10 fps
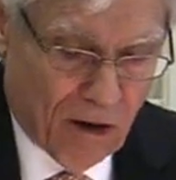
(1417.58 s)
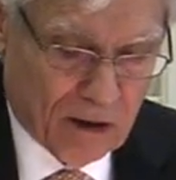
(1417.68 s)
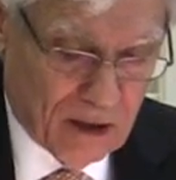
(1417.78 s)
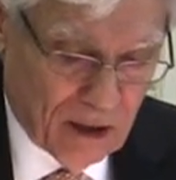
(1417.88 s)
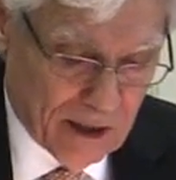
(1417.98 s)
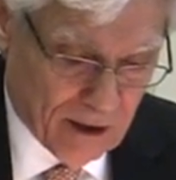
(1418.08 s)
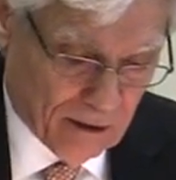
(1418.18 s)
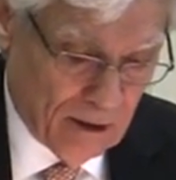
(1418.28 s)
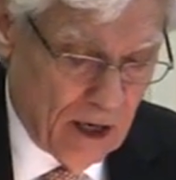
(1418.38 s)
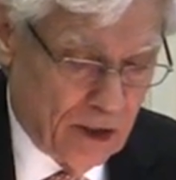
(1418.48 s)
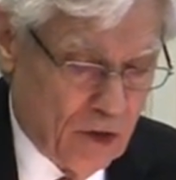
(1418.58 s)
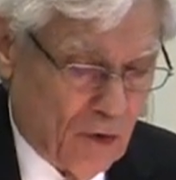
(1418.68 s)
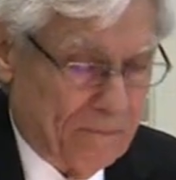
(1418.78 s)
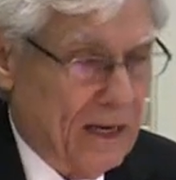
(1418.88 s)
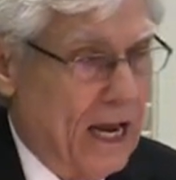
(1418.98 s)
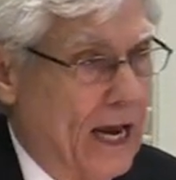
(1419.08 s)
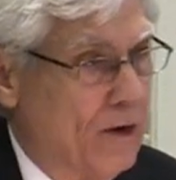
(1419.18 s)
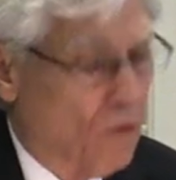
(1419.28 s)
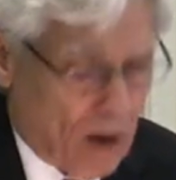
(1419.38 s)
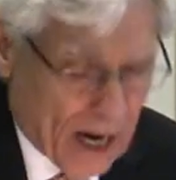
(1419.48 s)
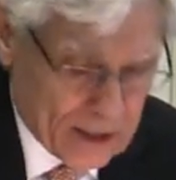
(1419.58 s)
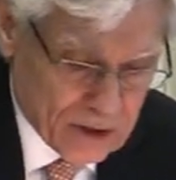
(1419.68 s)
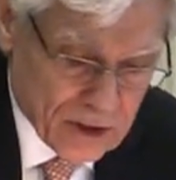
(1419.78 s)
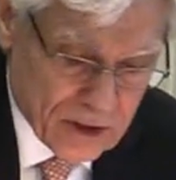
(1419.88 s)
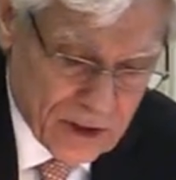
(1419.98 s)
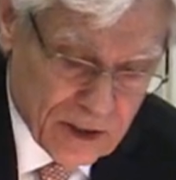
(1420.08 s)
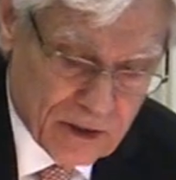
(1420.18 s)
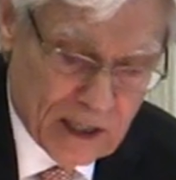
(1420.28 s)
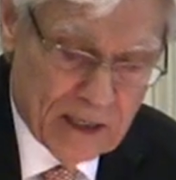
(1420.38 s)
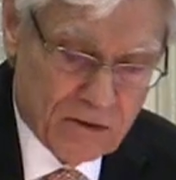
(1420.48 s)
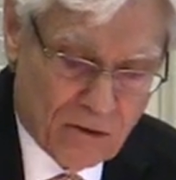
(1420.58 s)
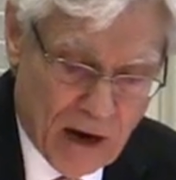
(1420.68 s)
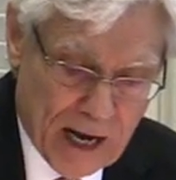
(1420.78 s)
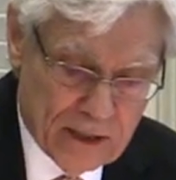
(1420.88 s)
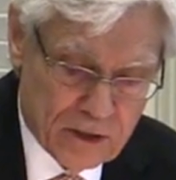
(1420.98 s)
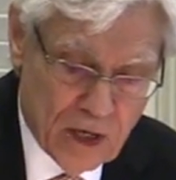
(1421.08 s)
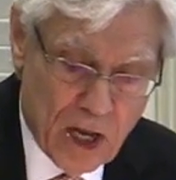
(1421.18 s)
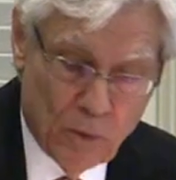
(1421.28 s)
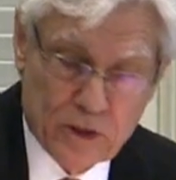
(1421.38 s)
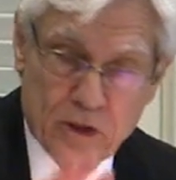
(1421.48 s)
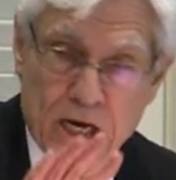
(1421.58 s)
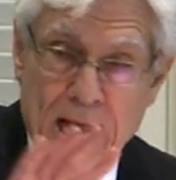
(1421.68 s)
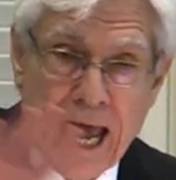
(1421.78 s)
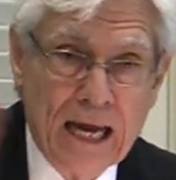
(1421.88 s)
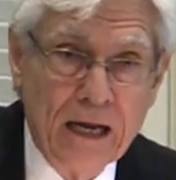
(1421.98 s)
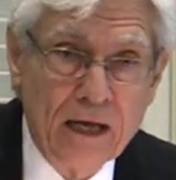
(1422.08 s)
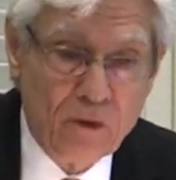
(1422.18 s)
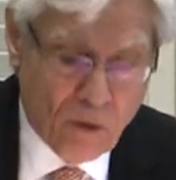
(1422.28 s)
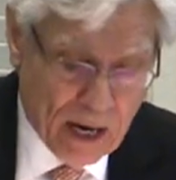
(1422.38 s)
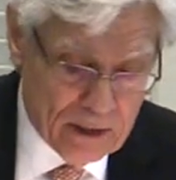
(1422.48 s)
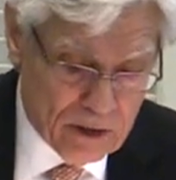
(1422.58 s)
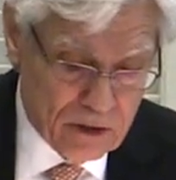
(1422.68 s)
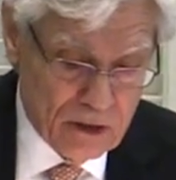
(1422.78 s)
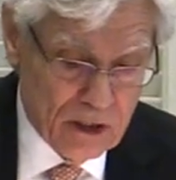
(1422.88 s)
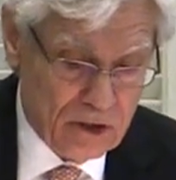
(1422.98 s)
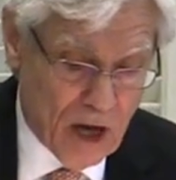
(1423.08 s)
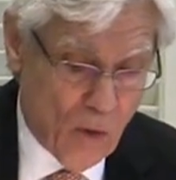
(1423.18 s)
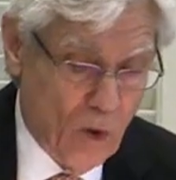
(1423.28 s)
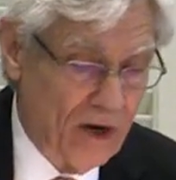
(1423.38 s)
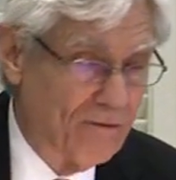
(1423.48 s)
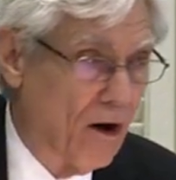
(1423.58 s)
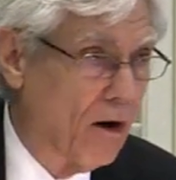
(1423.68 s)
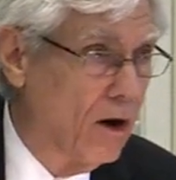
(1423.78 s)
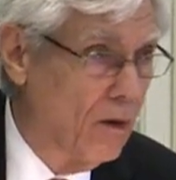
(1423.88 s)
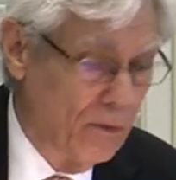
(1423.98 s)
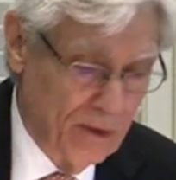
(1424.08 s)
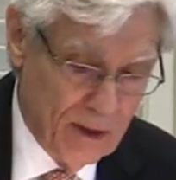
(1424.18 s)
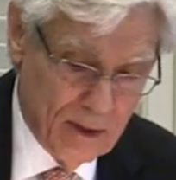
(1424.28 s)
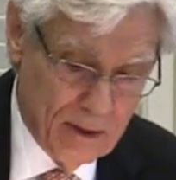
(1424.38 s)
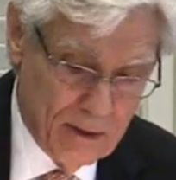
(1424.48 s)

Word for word: are clear to obtain righteousness in Christ, which is an alien righteousness, not one of our own,